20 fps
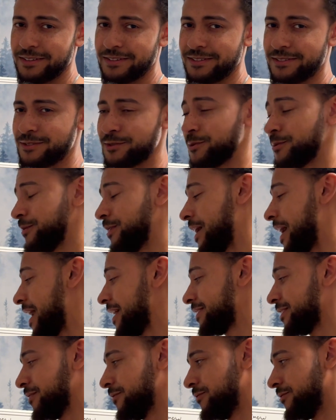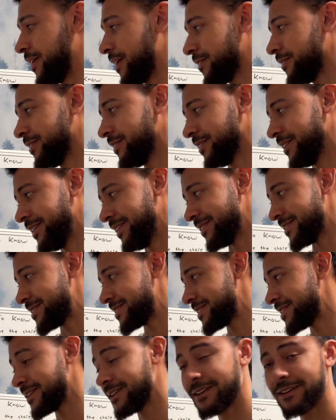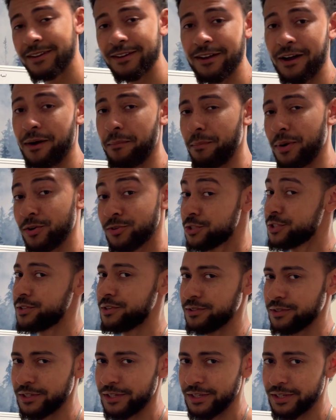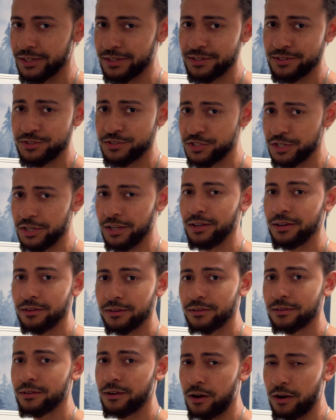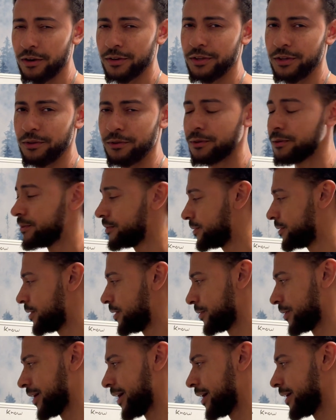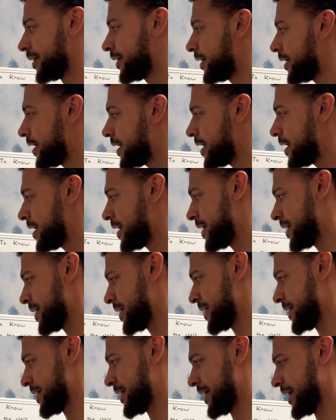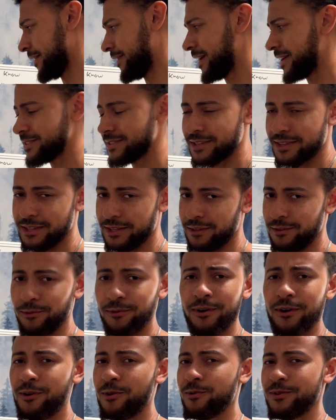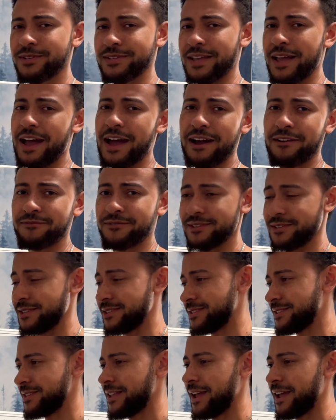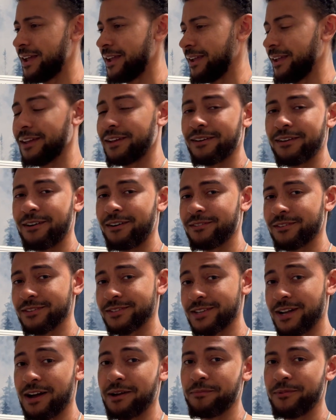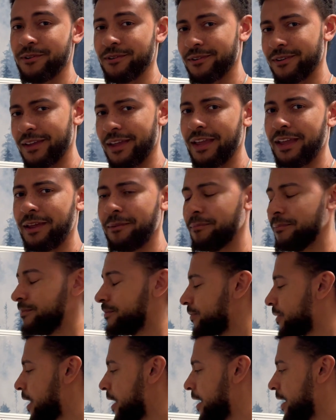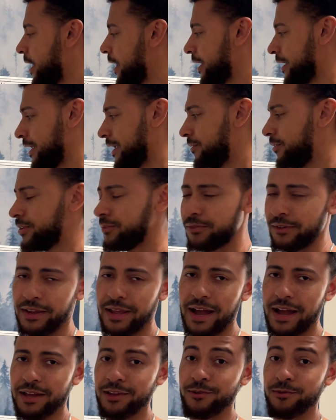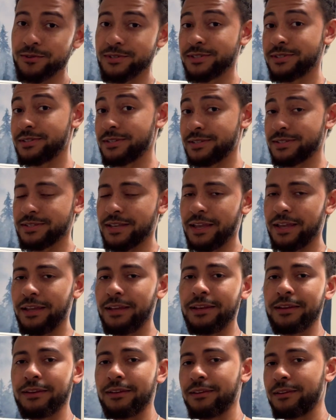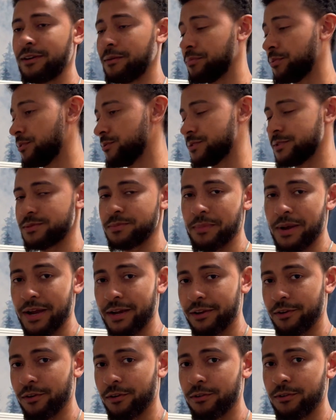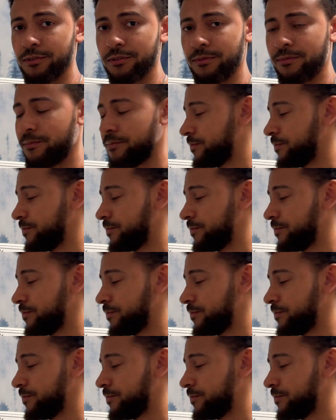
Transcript: to, at the very least, emotionally cheat on you, okay? And that's the thing, you always have to stay on the top of your game. Like, even if a guy who is 6'8" approaches my girl,